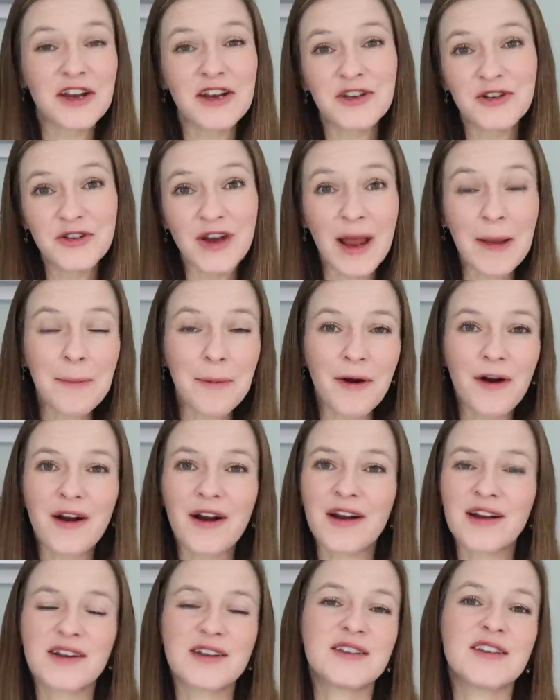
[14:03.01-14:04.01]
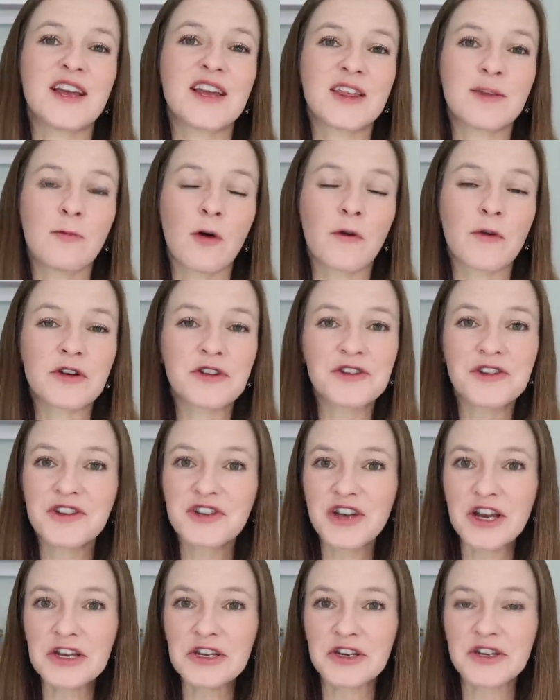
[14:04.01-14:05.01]
change your diaper and take them over to the
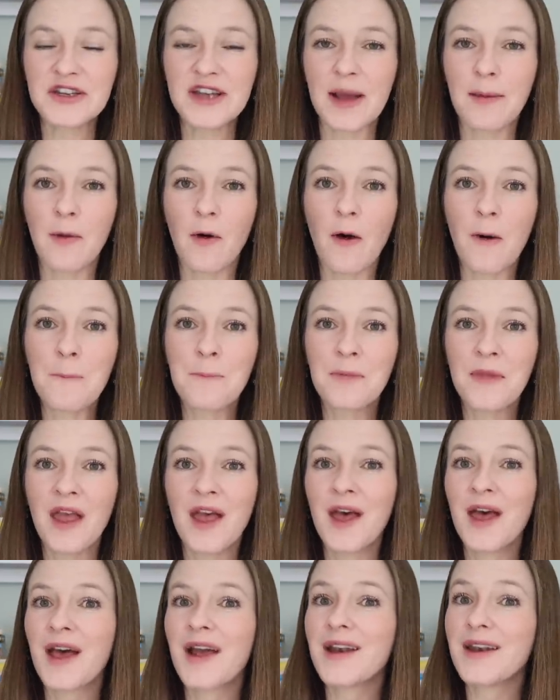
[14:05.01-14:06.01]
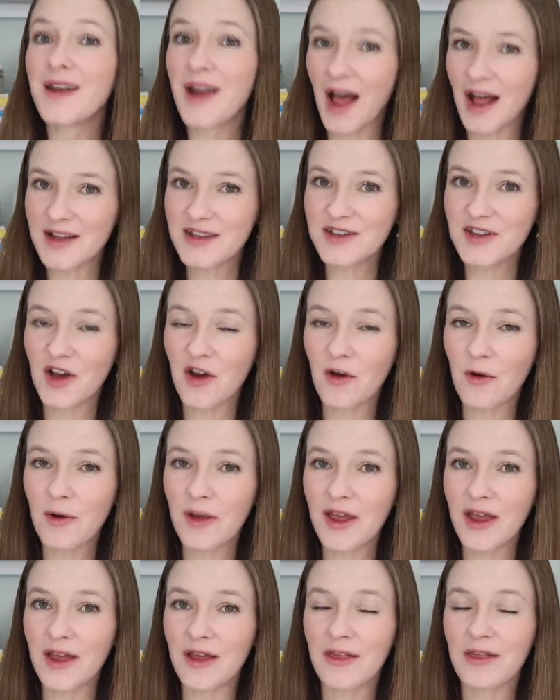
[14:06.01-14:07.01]
changing table. Not so
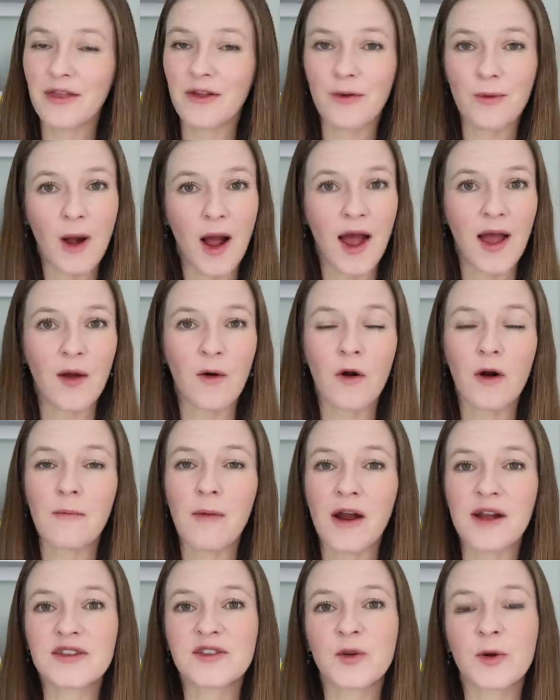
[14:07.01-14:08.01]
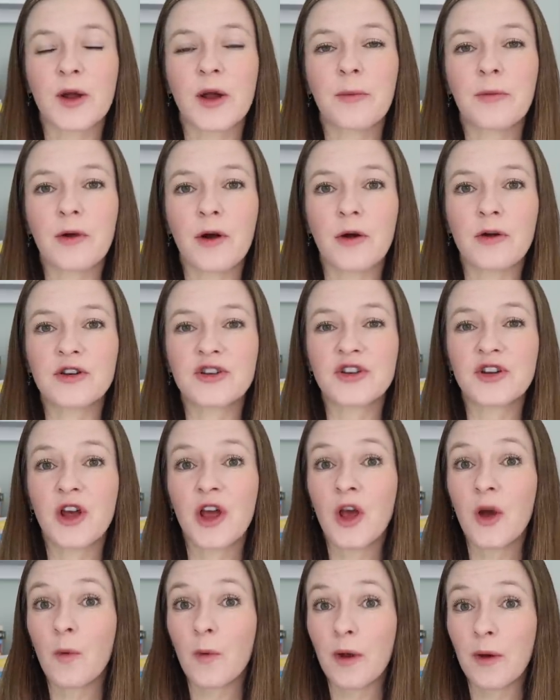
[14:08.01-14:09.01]
in the RIE or Montessori approach.
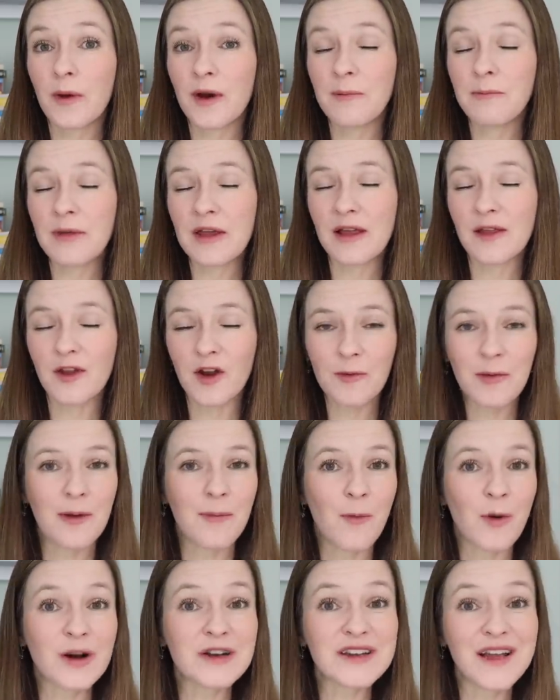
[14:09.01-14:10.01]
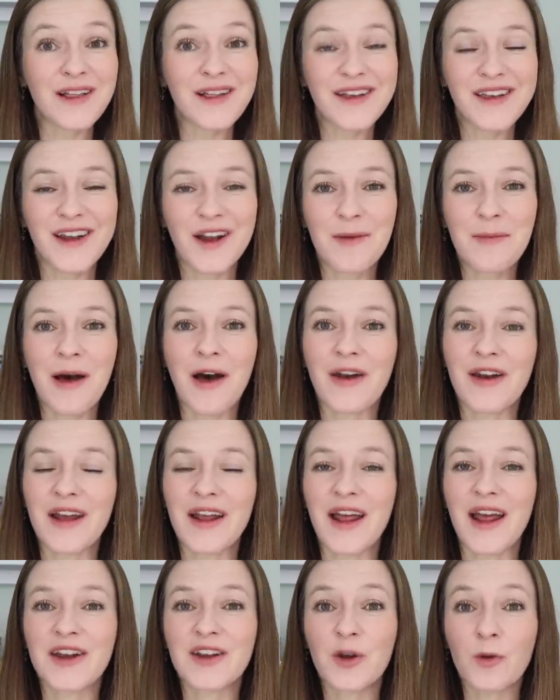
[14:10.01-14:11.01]
We would be a little bit more delicate about
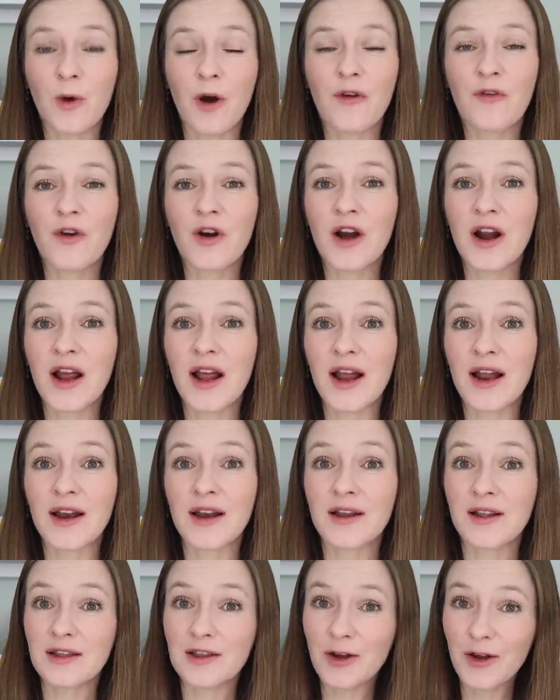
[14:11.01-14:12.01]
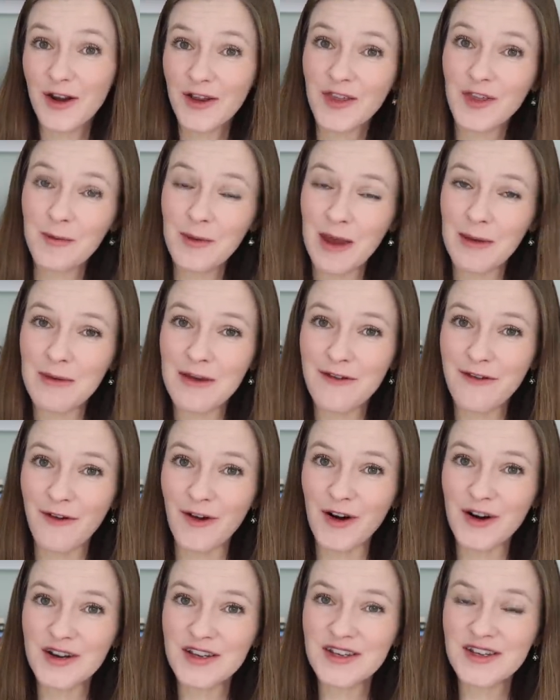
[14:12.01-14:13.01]
it and go over and look at the baby
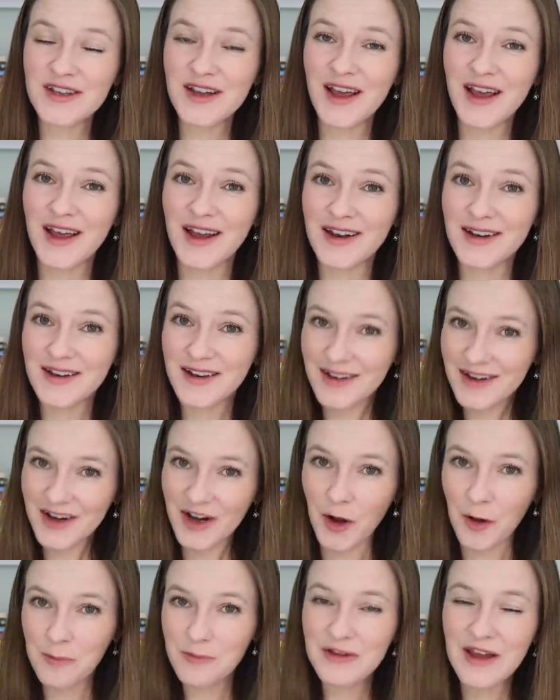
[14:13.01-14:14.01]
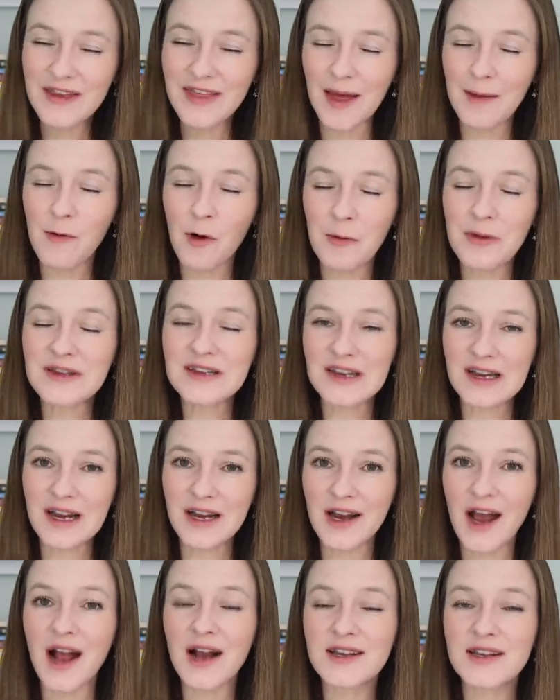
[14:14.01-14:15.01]
first and, you know, take that moment to
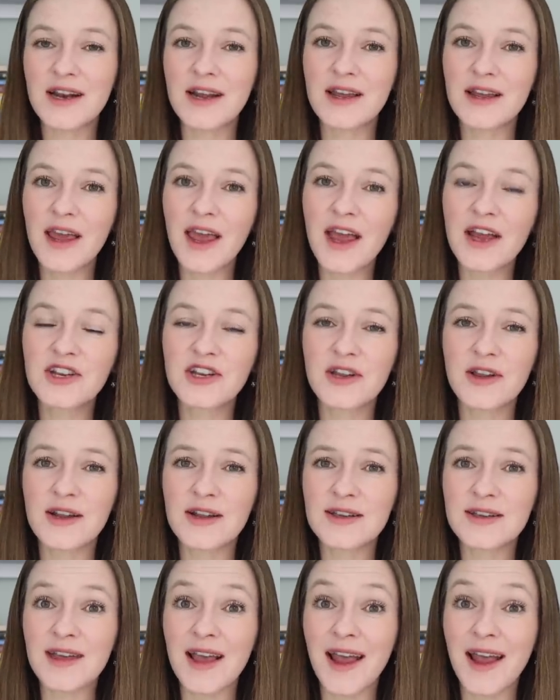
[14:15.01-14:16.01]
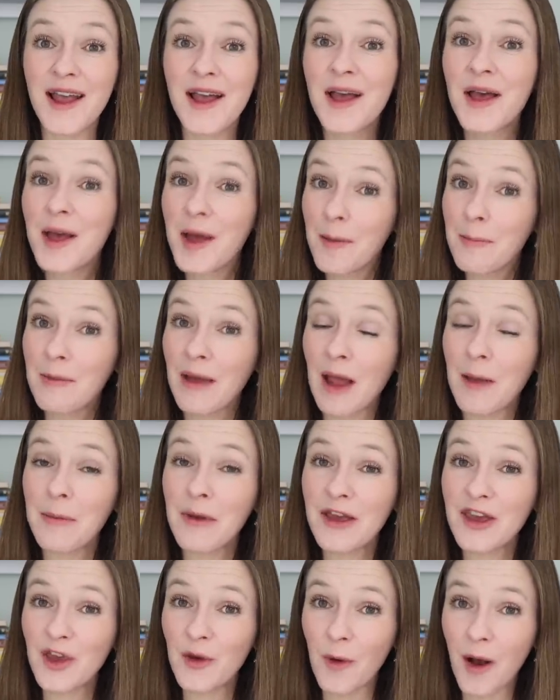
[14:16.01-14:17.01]
connect and engage and then say, may I
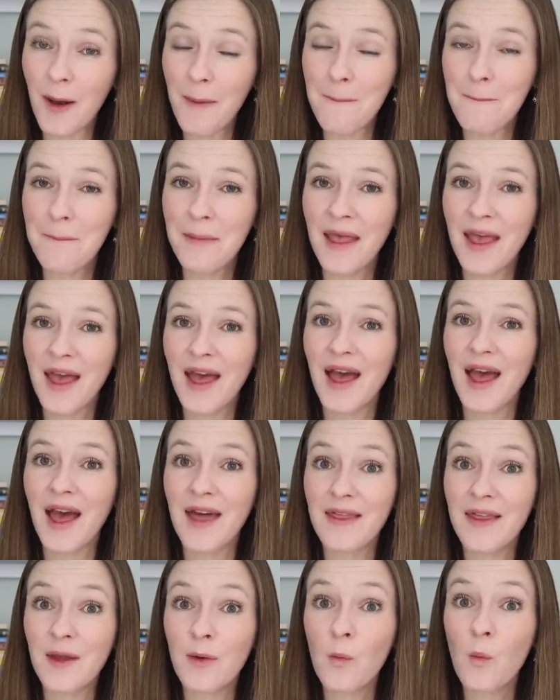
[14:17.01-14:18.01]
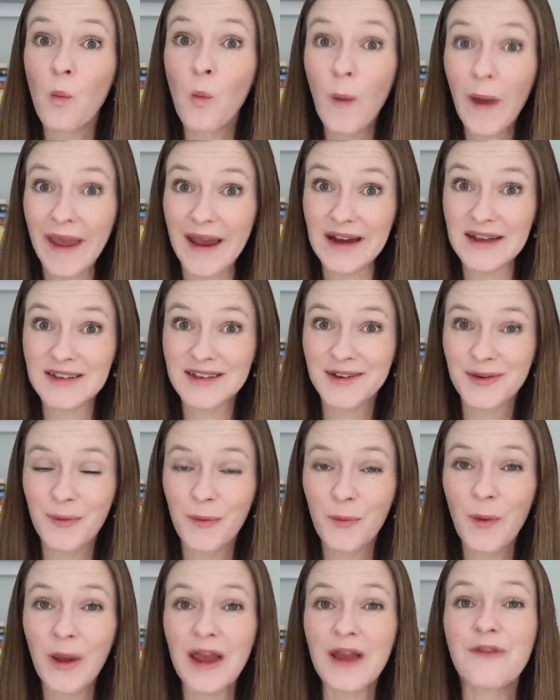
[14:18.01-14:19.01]
pick you up? and then wait.
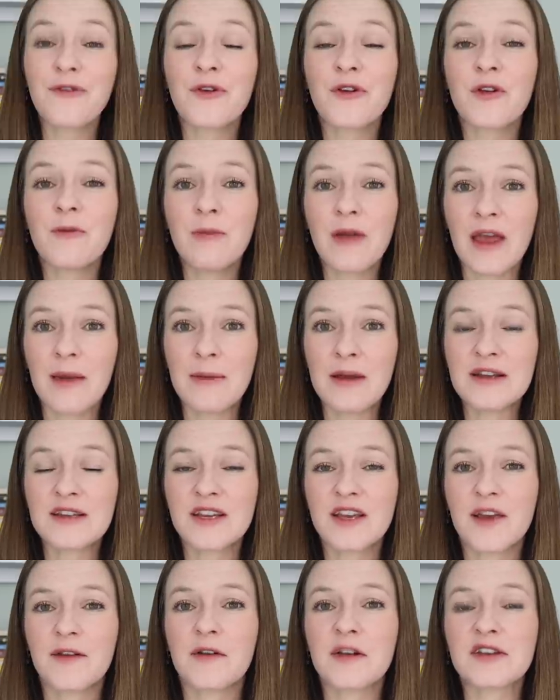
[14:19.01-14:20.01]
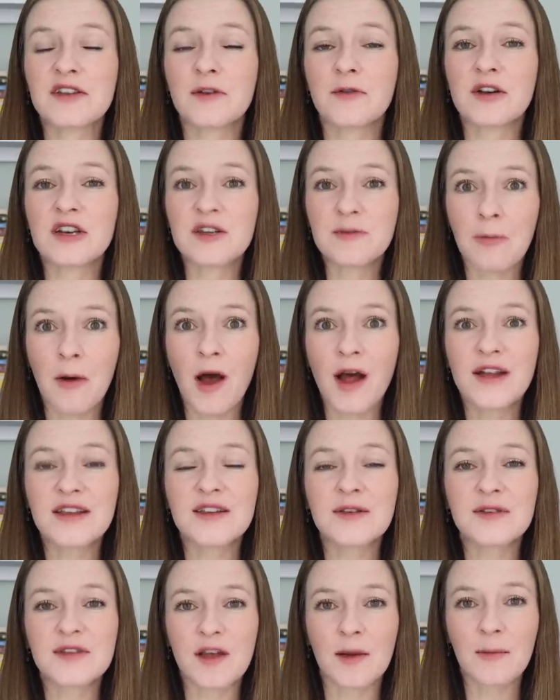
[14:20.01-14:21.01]
Wait for the baby to give us a response
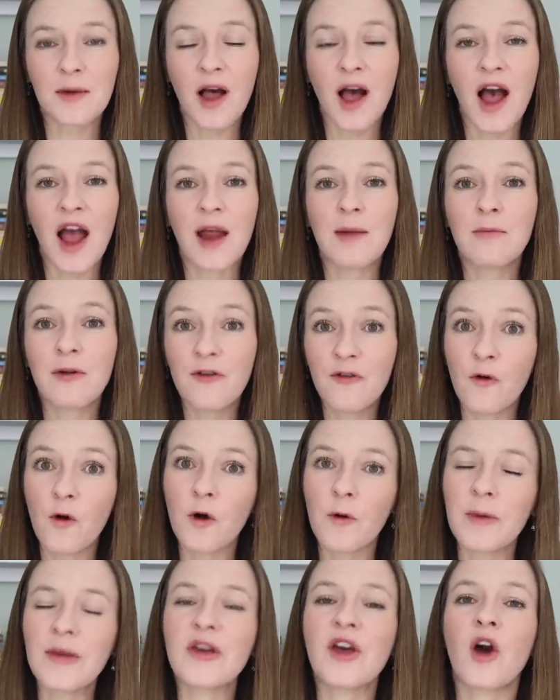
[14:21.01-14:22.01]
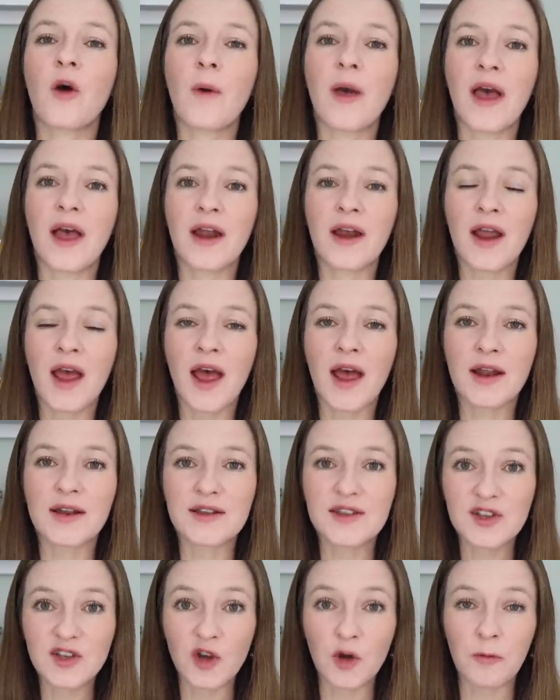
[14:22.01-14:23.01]
of some kind before we go in and
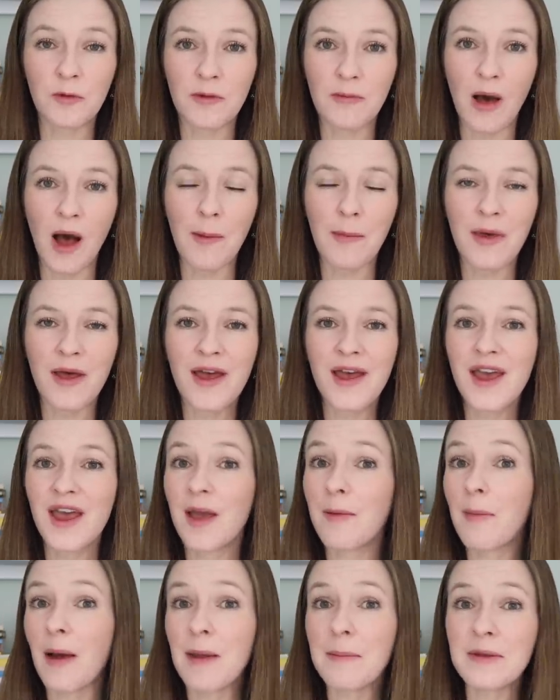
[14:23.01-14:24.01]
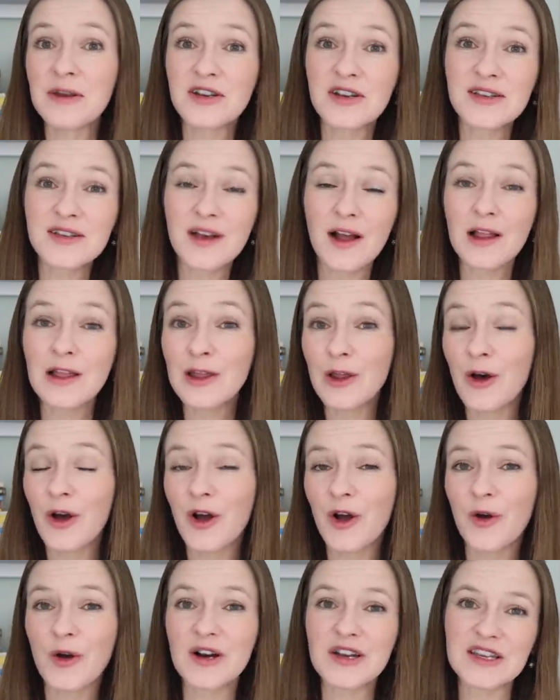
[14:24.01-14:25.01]
scoop them up. It might be just a
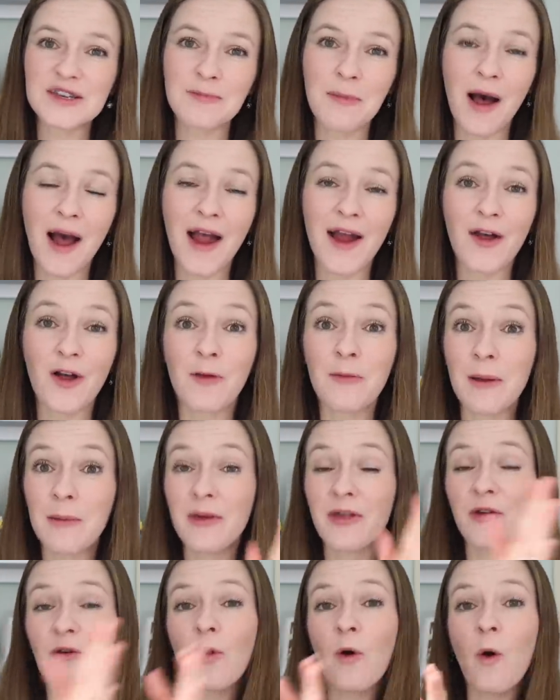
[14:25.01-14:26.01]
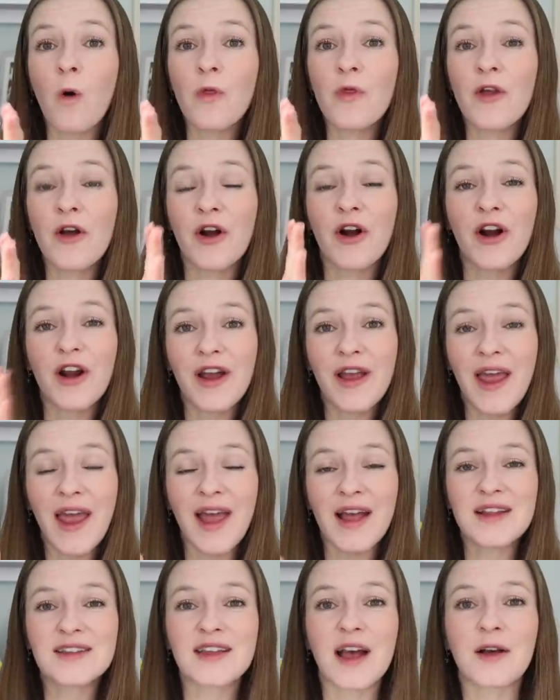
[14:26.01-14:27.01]
look or a smile. Maybe they'll hold their
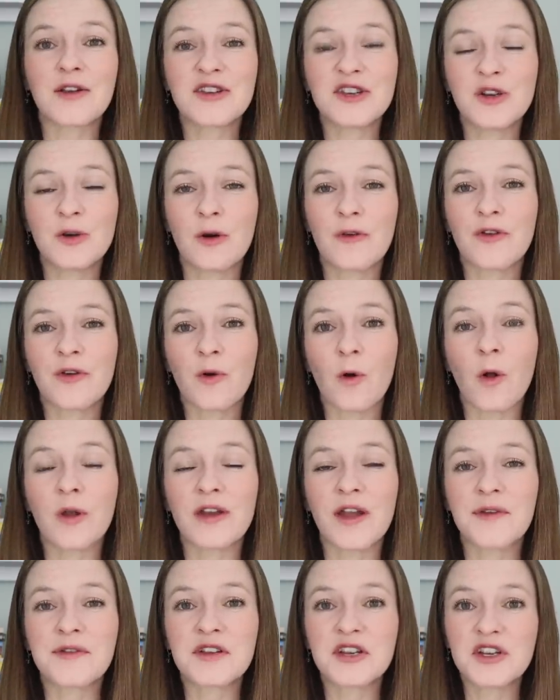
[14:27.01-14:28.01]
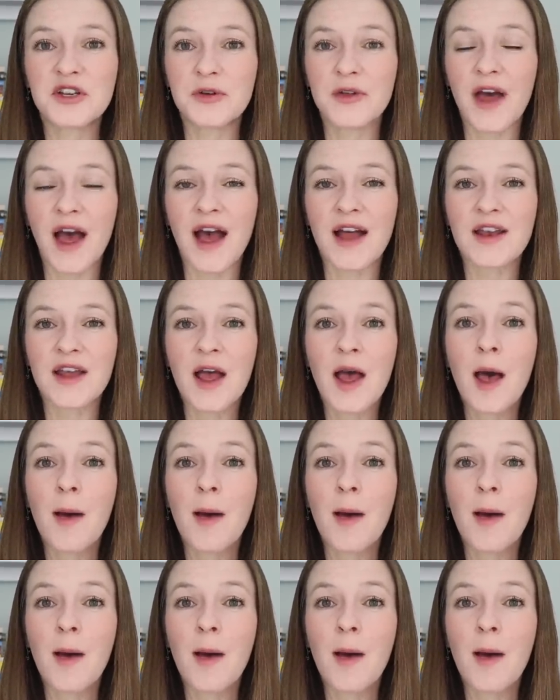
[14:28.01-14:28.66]
hands out to you if they're old enough to do that.